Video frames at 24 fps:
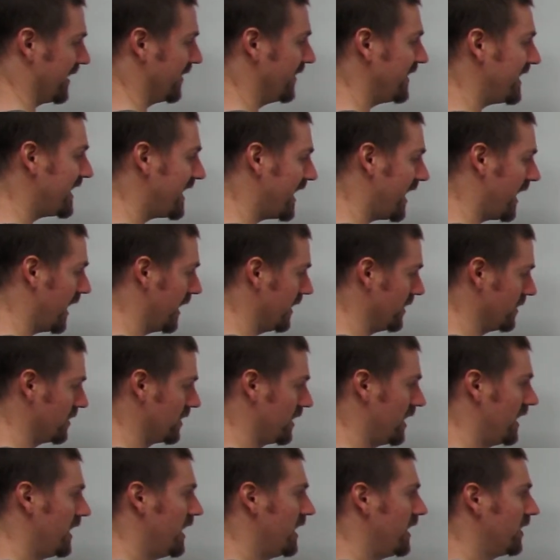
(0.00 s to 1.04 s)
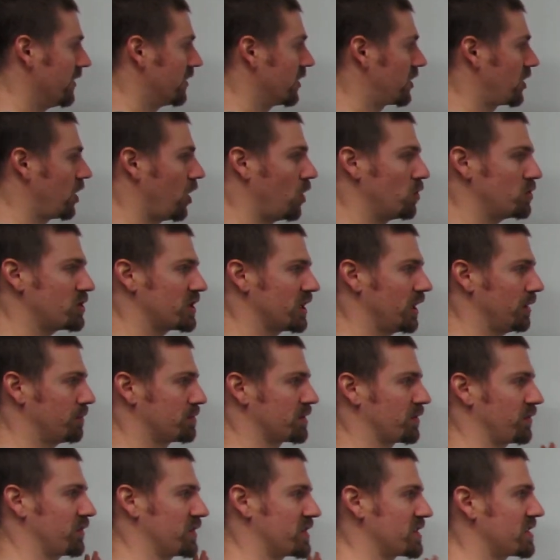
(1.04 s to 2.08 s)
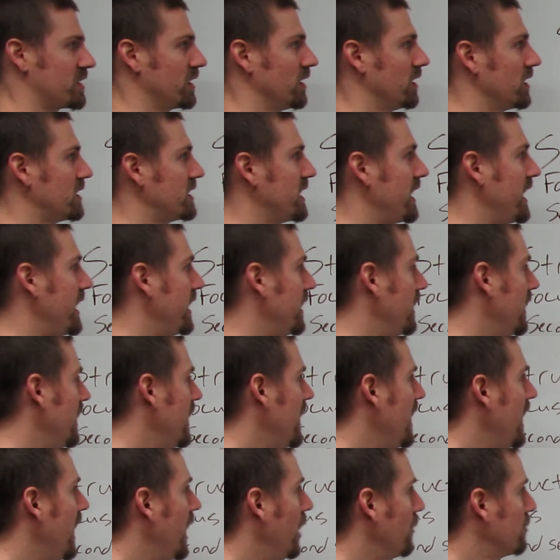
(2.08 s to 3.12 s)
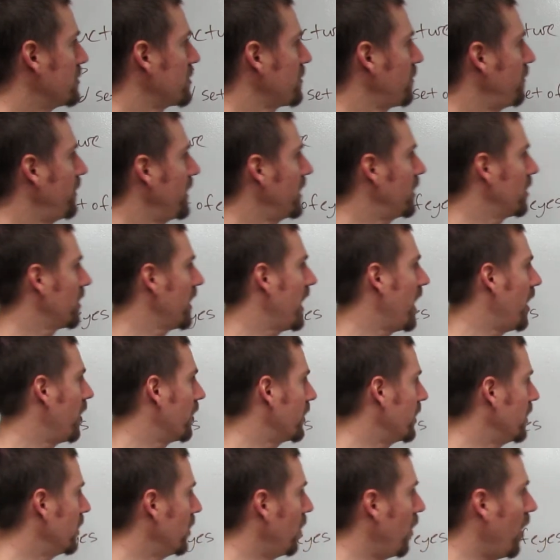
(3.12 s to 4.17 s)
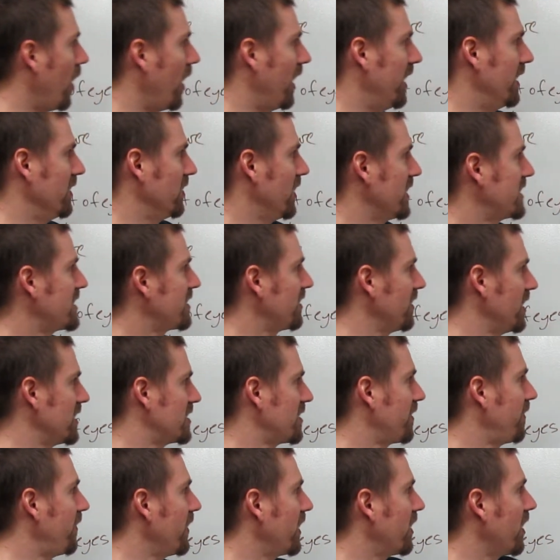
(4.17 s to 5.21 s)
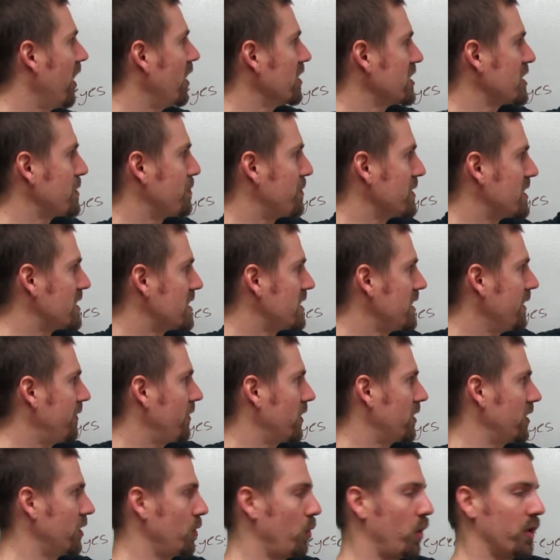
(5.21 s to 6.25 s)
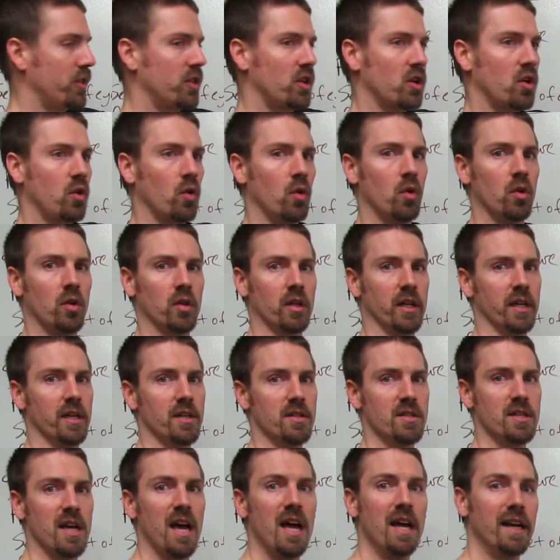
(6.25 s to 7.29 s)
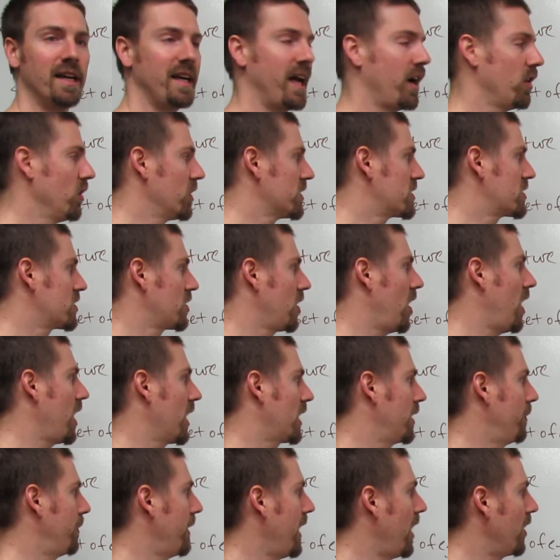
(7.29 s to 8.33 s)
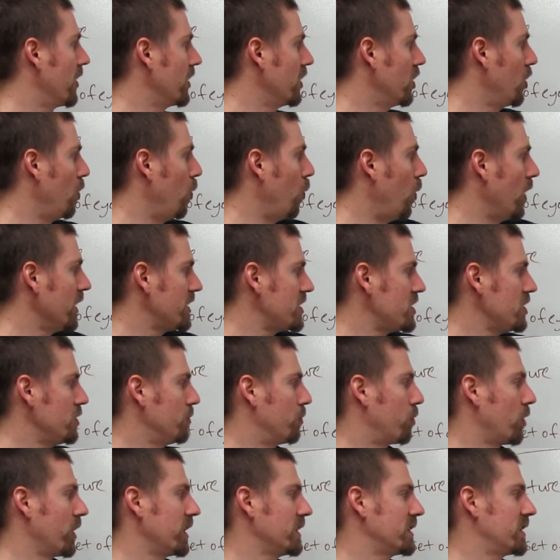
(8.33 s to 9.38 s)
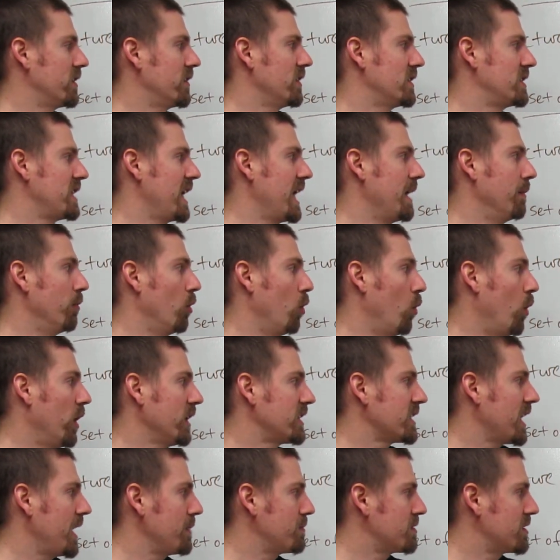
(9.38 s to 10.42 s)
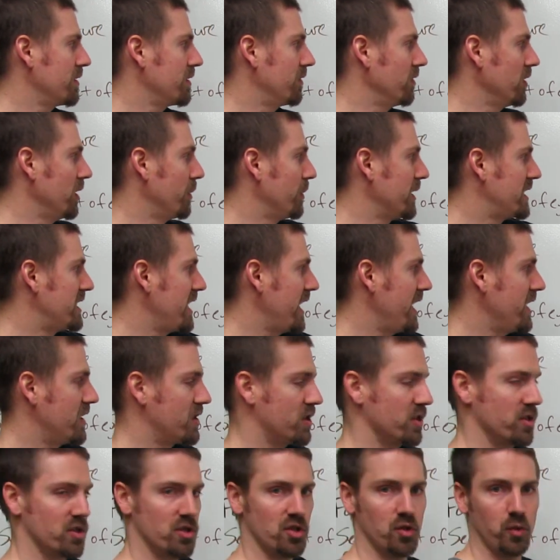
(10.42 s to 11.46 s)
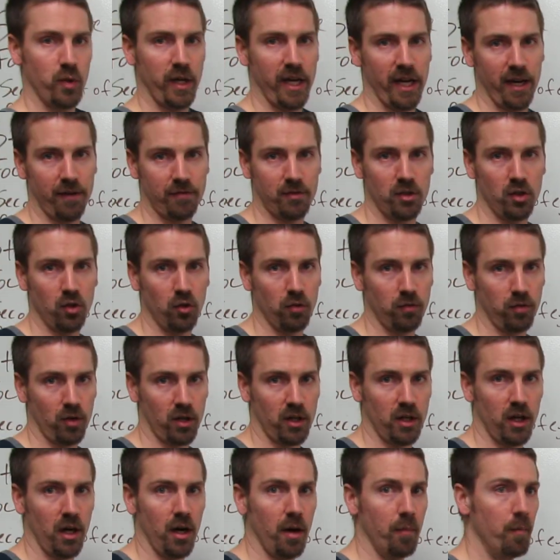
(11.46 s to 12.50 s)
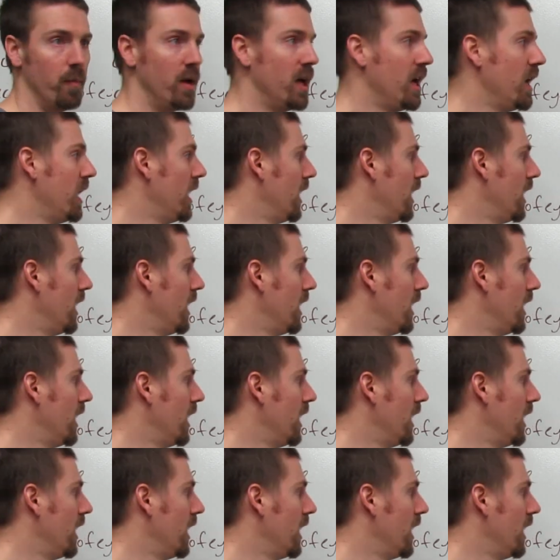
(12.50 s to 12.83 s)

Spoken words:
In the end, the coach helps facilitate, helps figure out, let's figure out specifically what the goal is. Now let's talk about, what do you bring to the table? What types of limitations do we have to overcome?